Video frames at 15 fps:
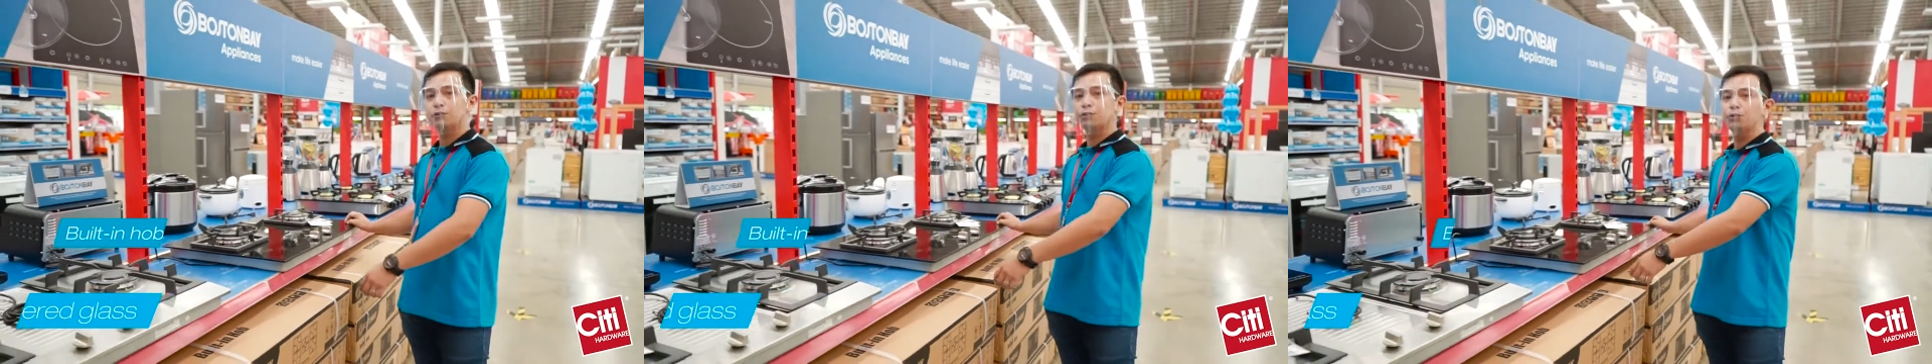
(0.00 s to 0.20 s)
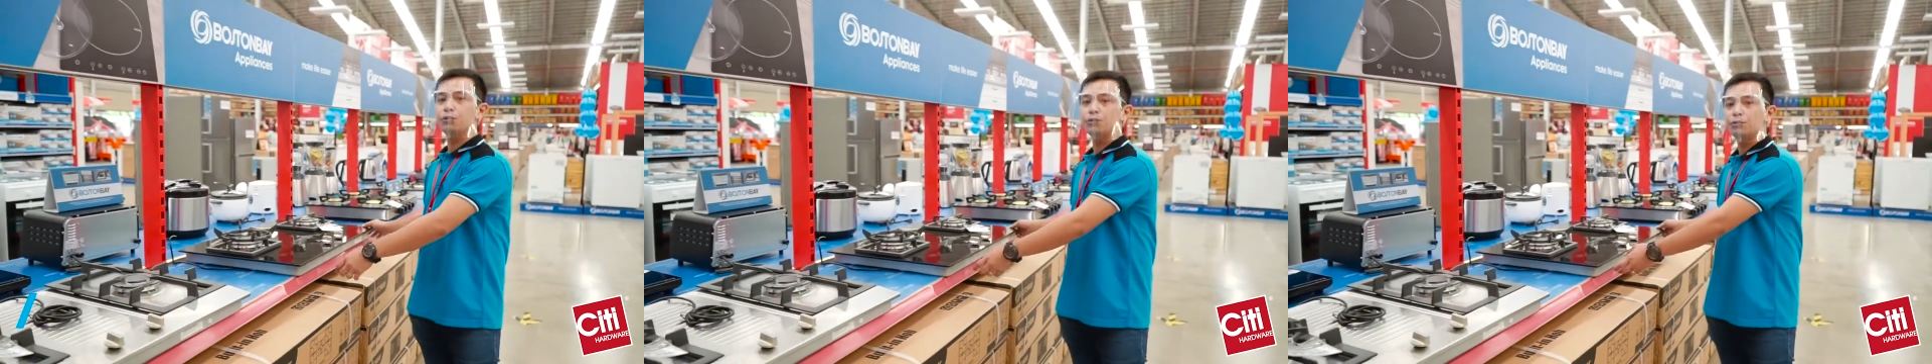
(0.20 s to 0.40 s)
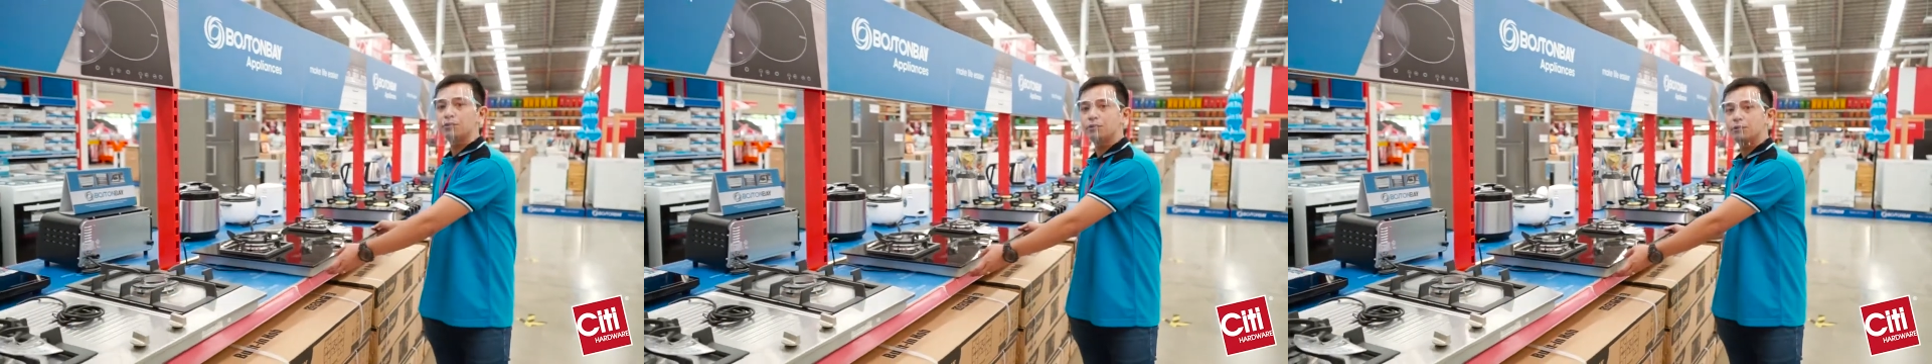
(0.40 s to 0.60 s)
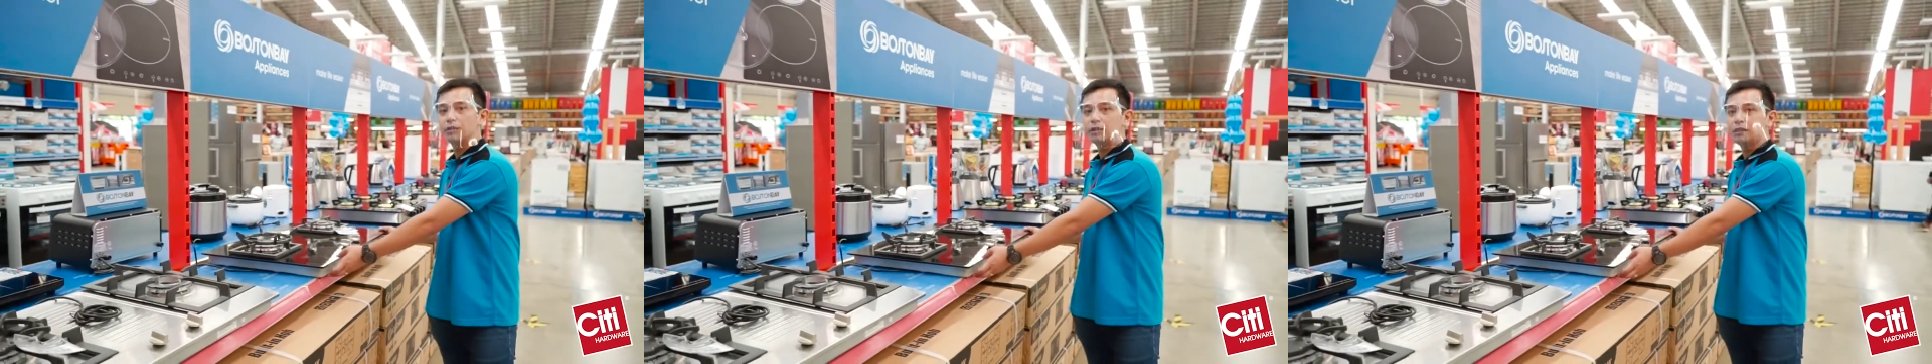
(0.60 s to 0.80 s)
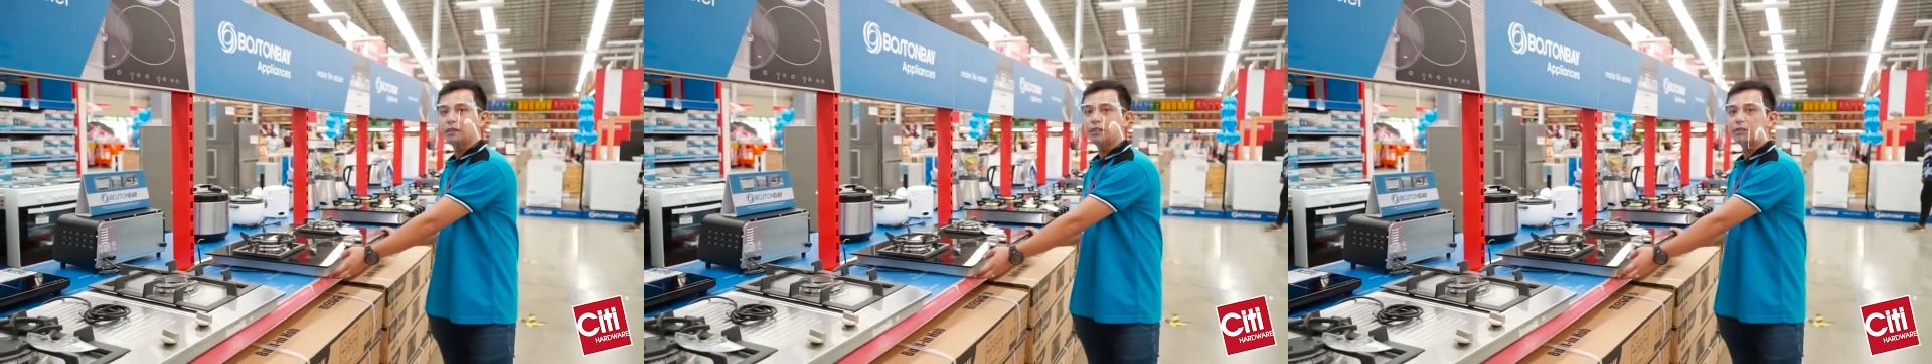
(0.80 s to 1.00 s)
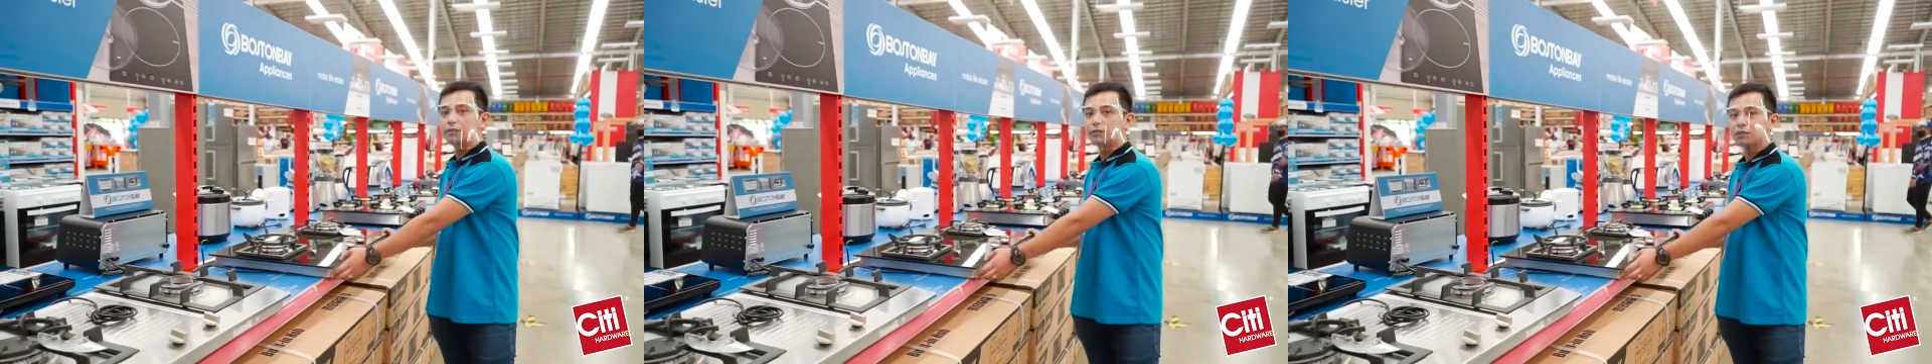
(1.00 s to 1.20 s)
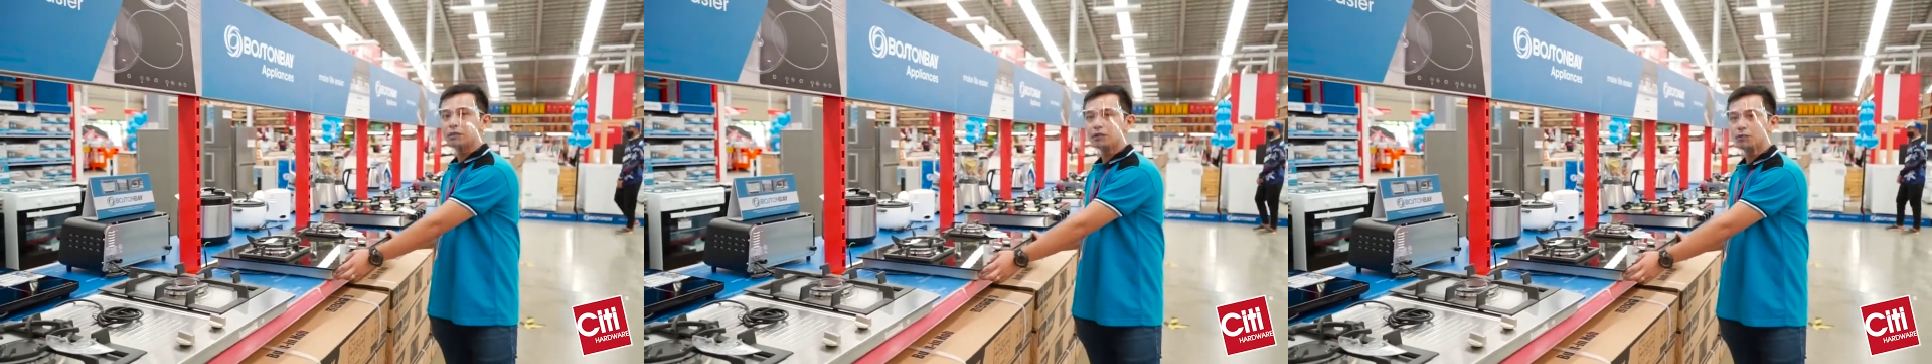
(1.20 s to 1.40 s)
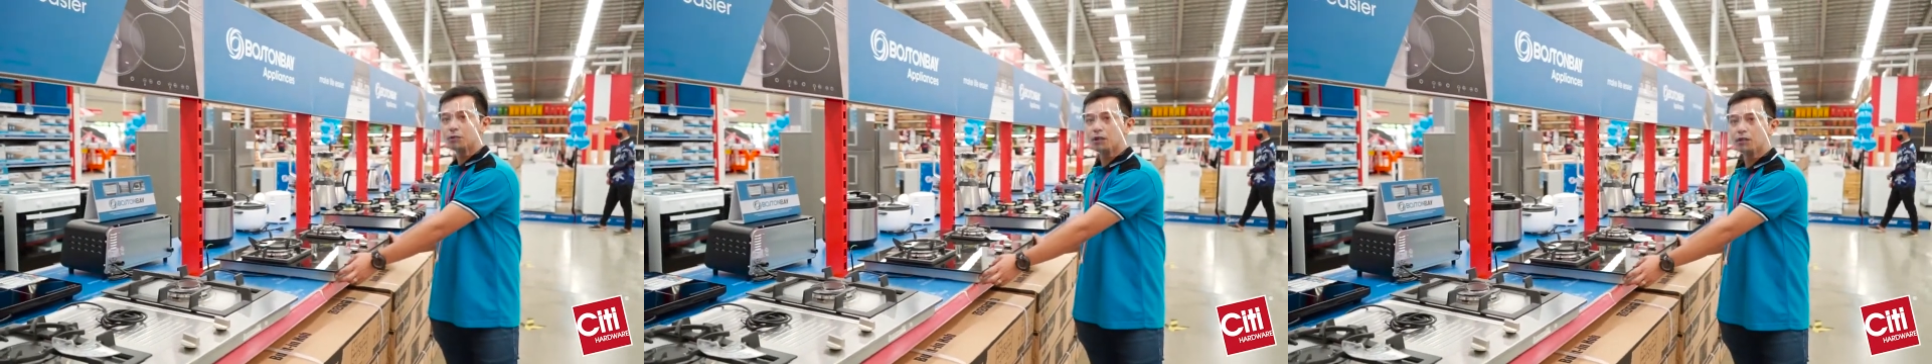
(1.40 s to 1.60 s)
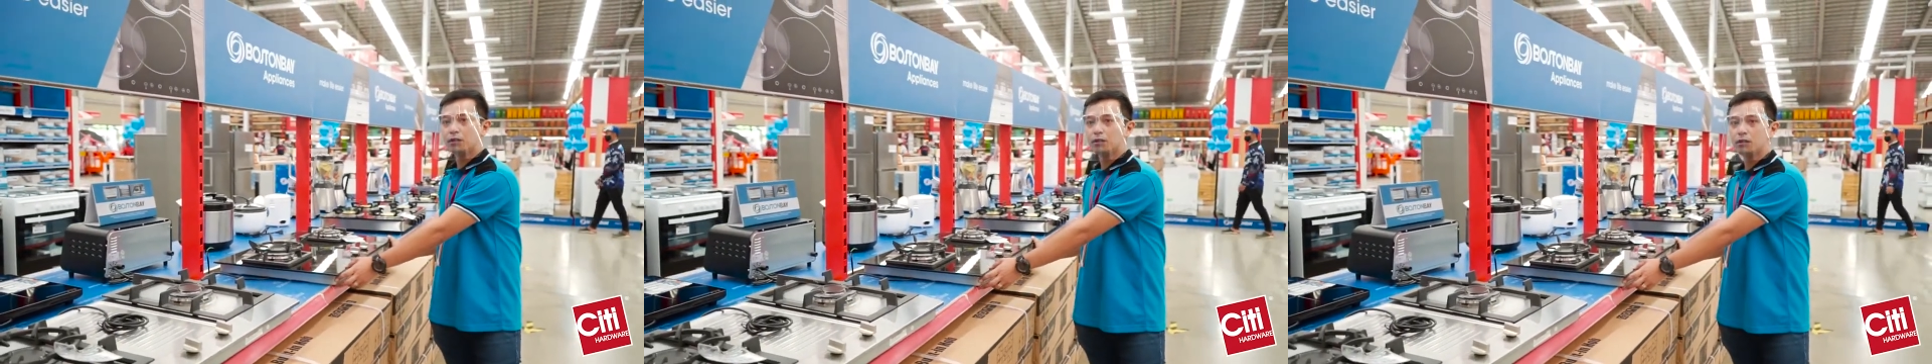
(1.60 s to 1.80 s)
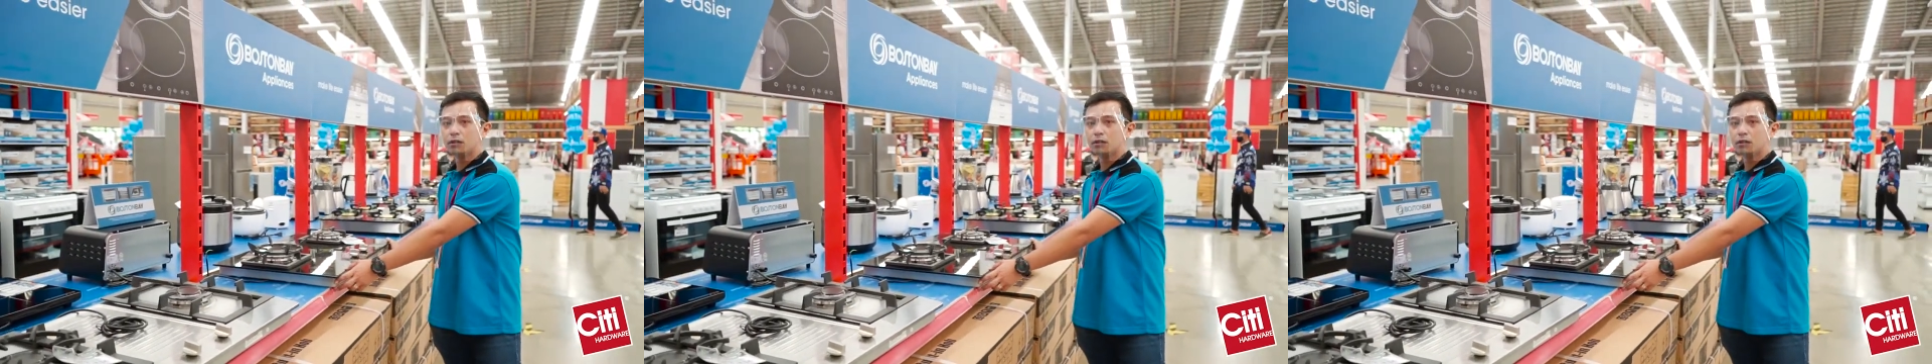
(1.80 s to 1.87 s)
to insert this one